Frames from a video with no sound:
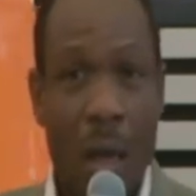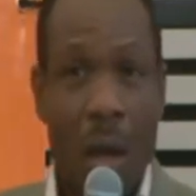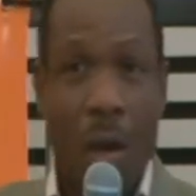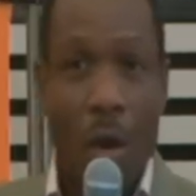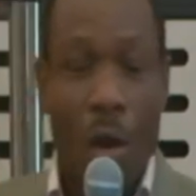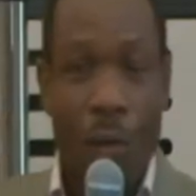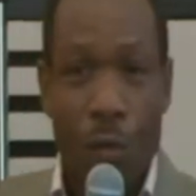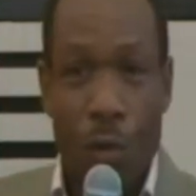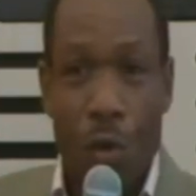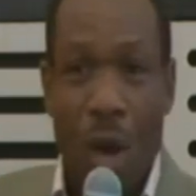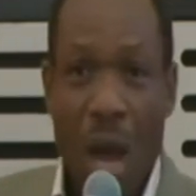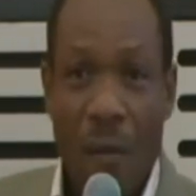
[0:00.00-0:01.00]
or if you
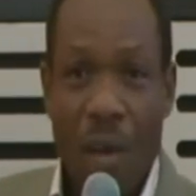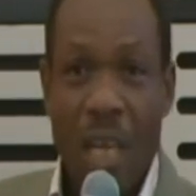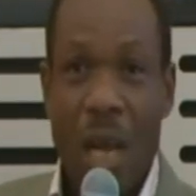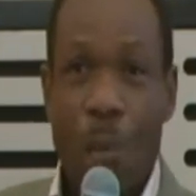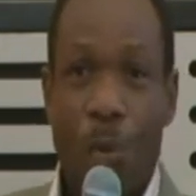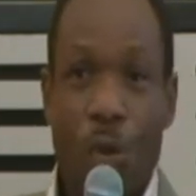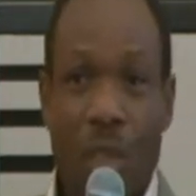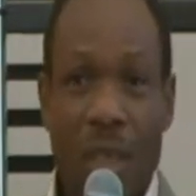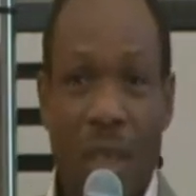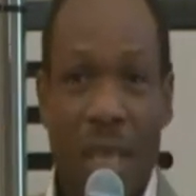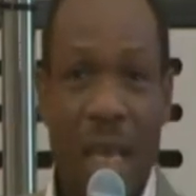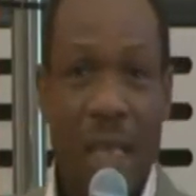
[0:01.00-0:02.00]
do have an approach
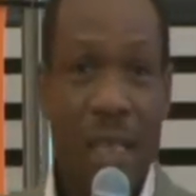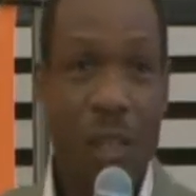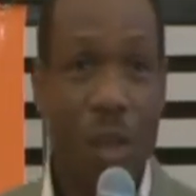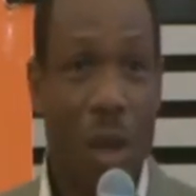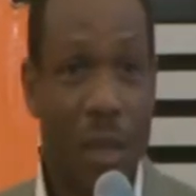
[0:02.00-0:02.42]
that is not